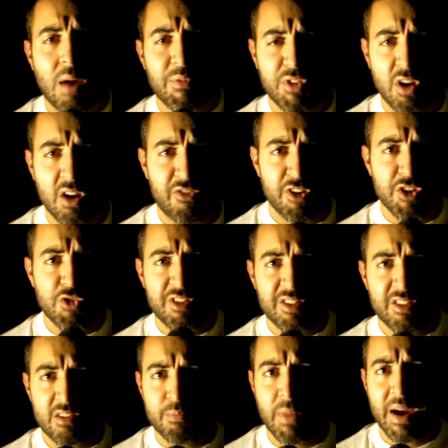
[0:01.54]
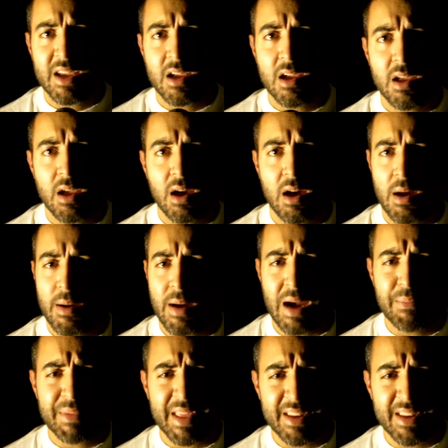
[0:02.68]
I'm sorry for using this mic. I'm